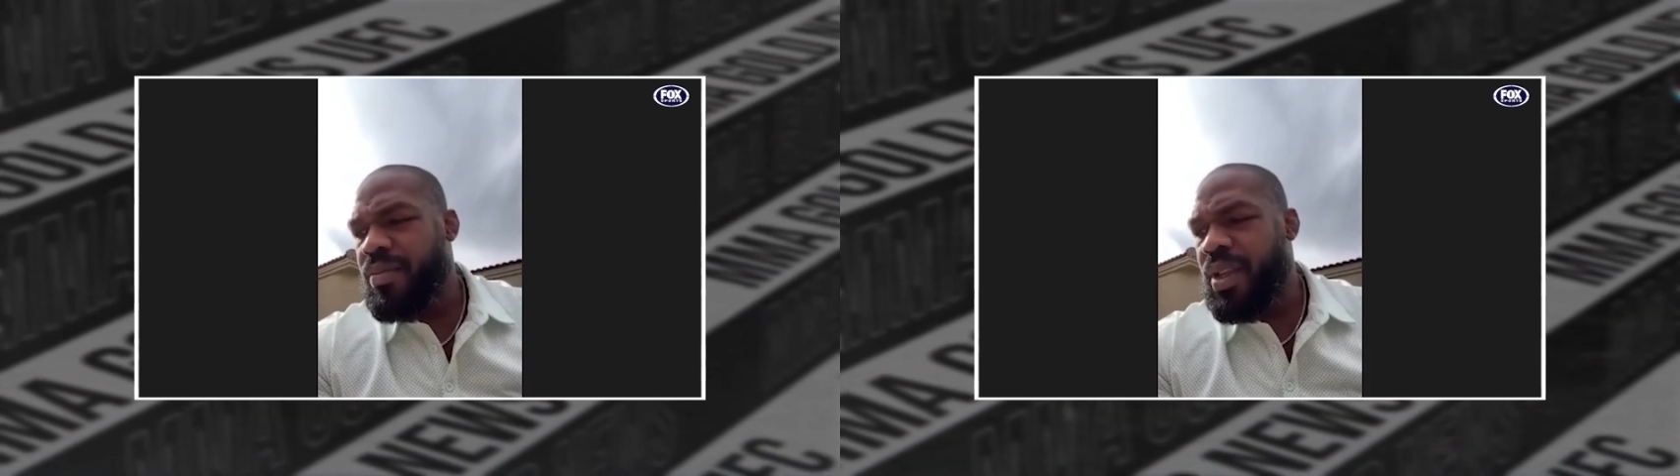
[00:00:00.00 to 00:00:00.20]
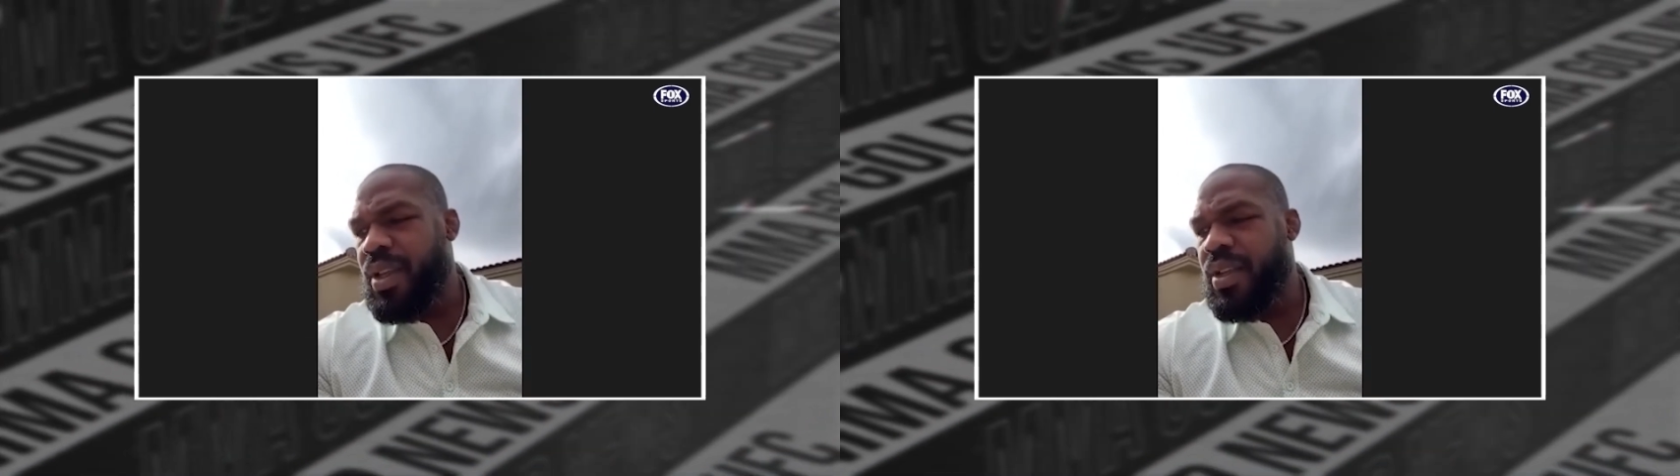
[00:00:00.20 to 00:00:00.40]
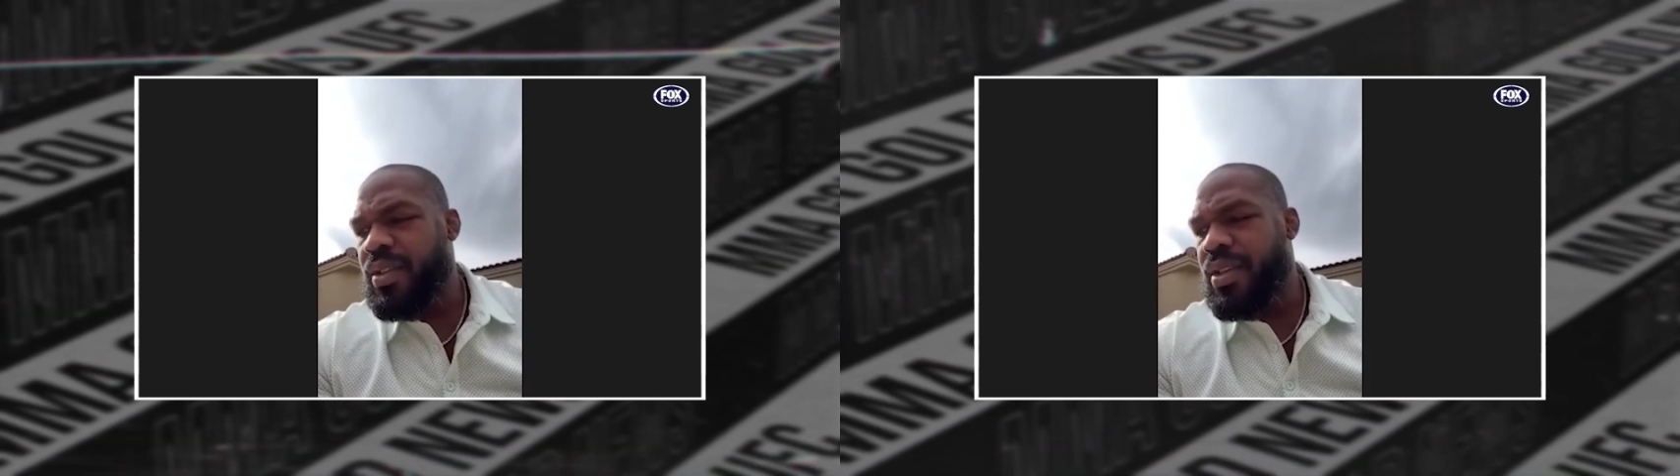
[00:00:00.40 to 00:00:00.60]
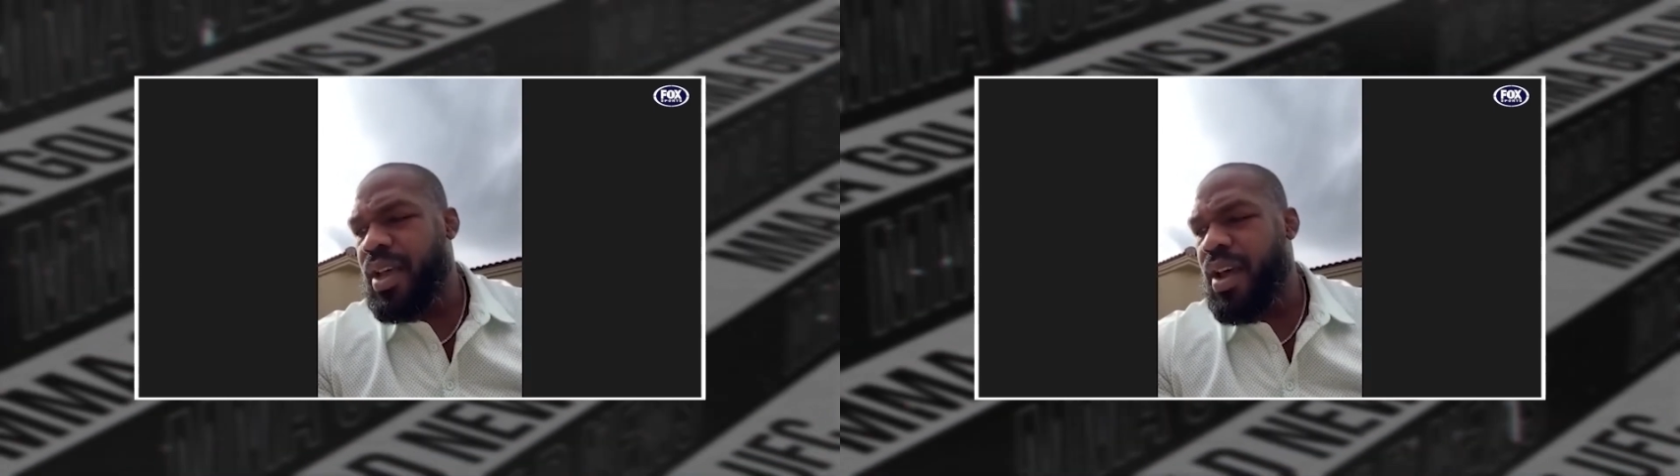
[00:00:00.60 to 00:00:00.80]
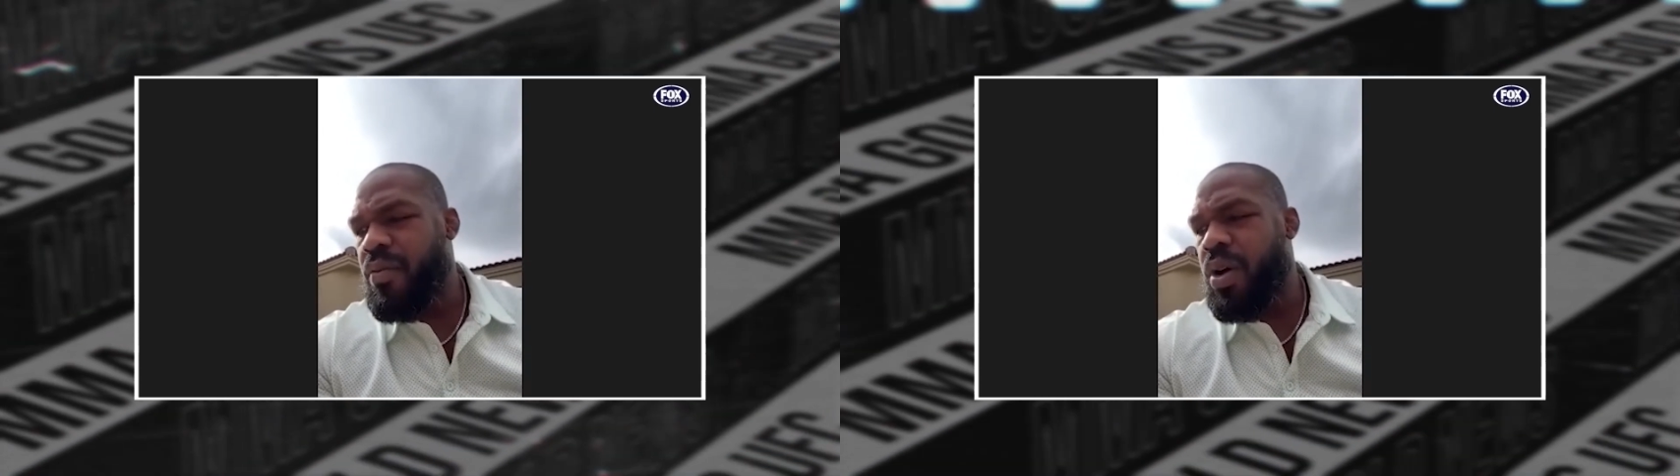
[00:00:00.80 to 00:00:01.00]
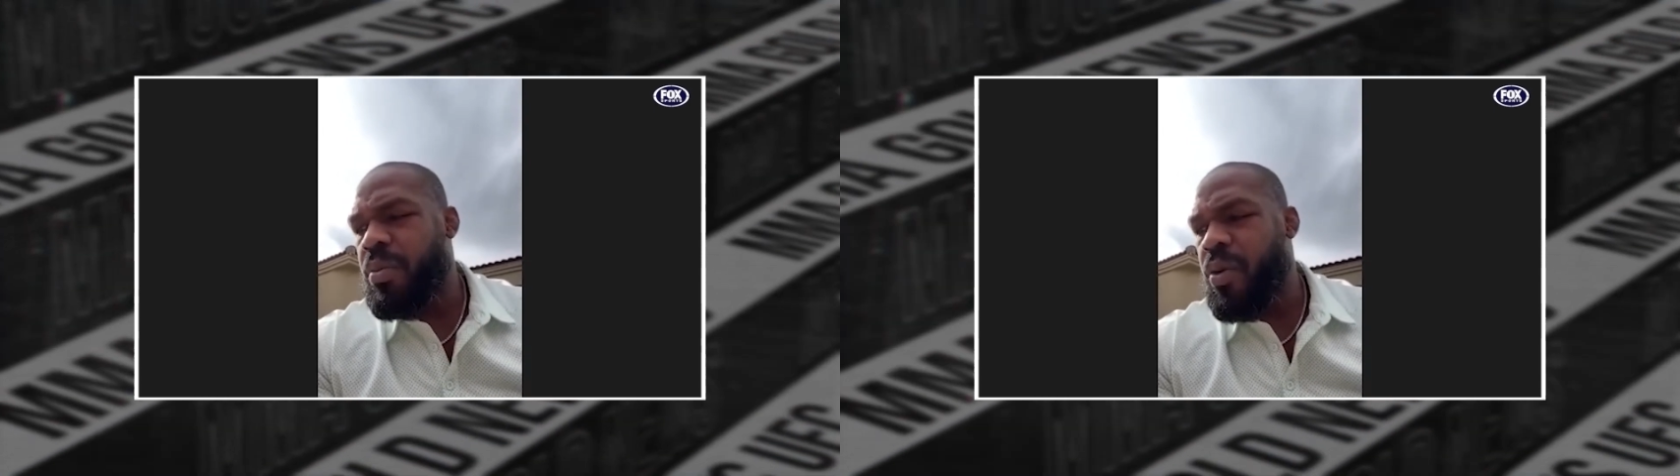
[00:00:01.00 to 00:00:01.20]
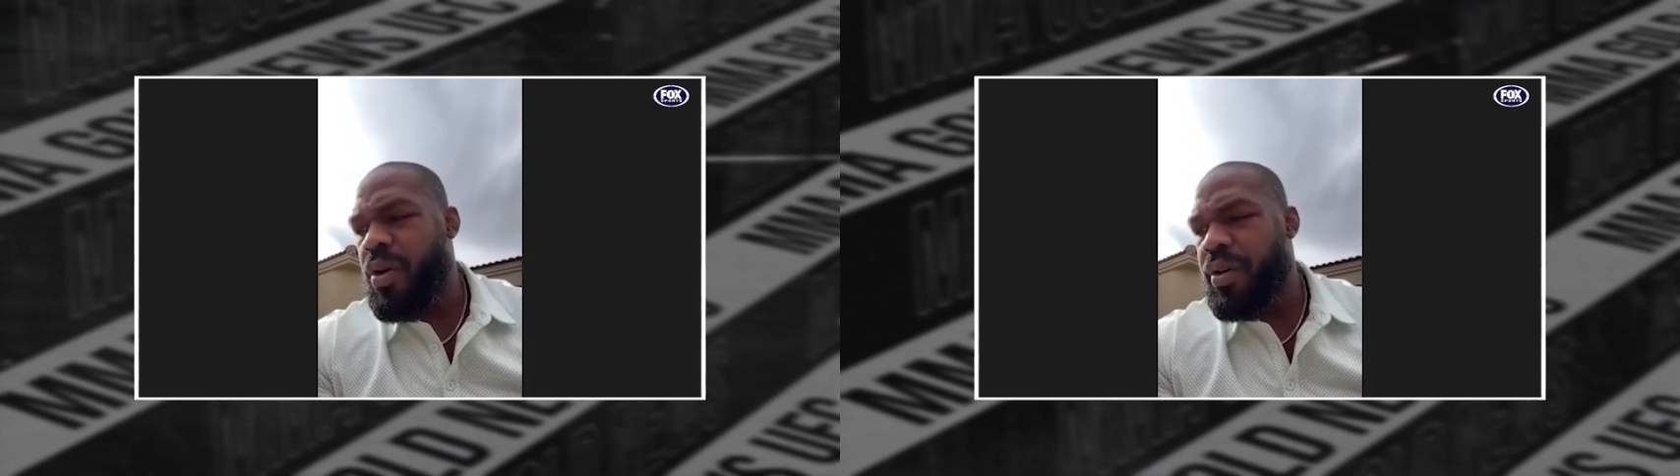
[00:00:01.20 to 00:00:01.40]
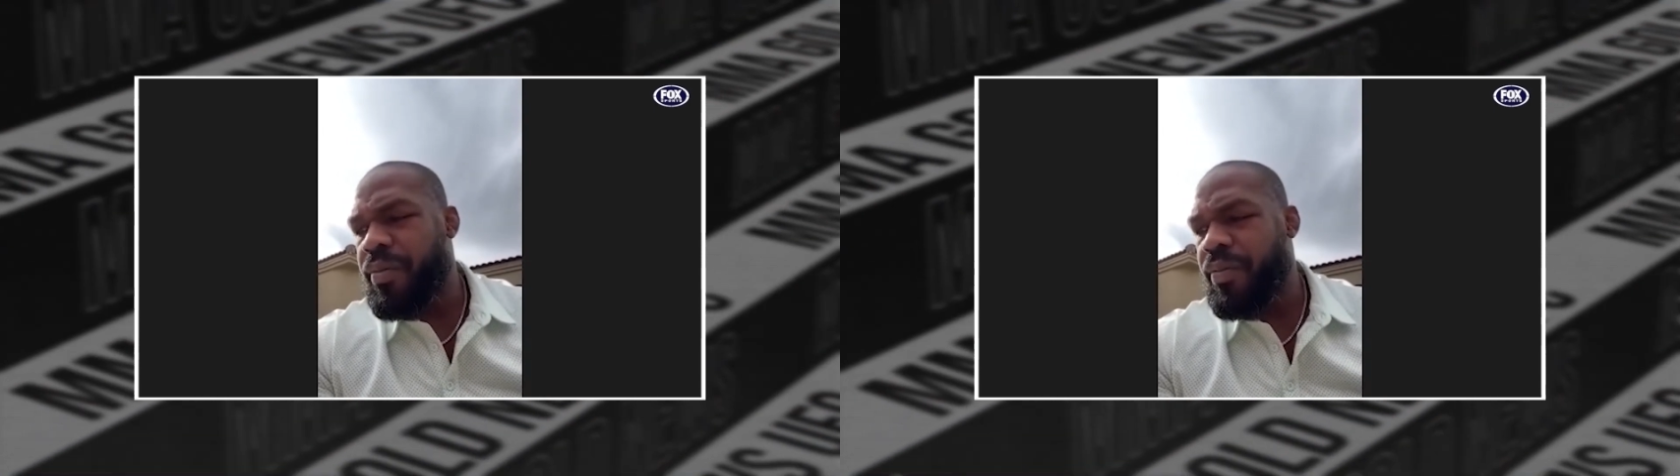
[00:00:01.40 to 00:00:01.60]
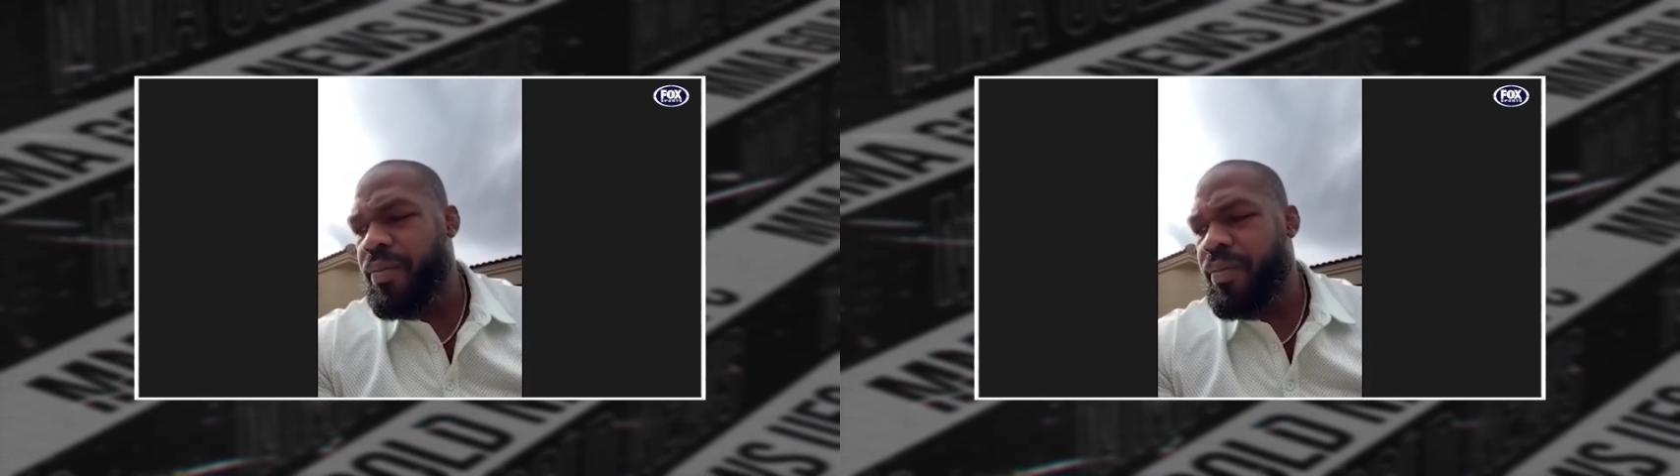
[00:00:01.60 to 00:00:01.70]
and joints that work.